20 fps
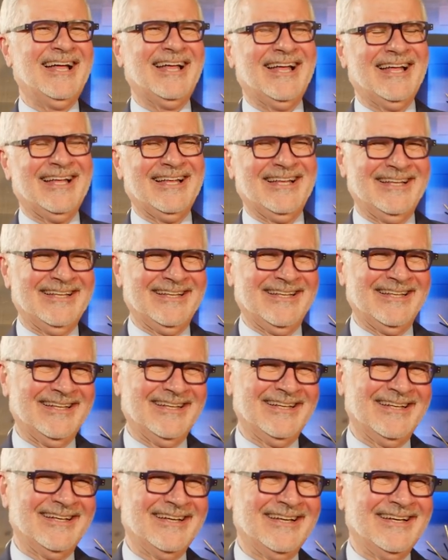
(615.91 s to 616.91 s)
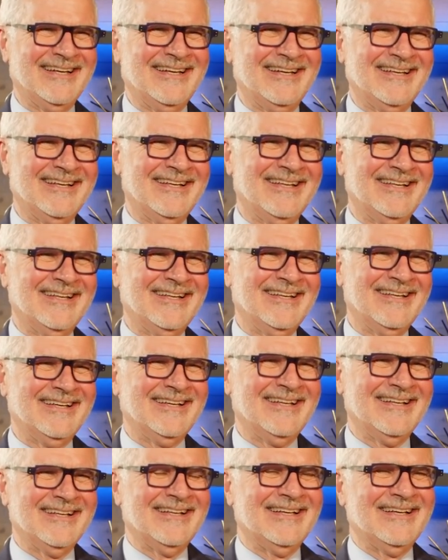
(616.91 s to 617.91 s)

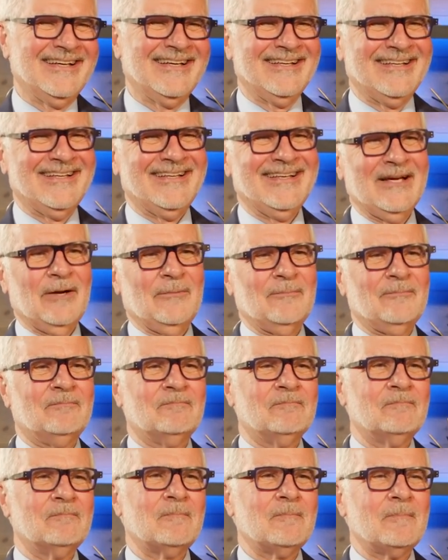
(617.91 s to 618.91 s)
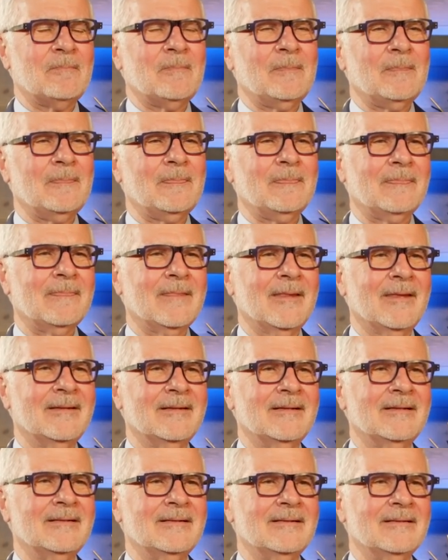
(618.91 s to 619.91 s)

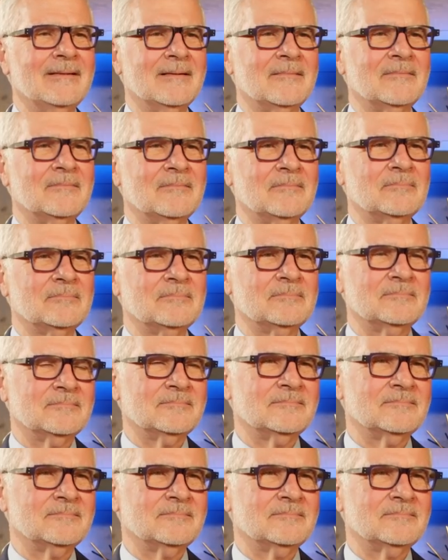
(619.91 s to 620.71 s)
No words are spoken by the person on screen.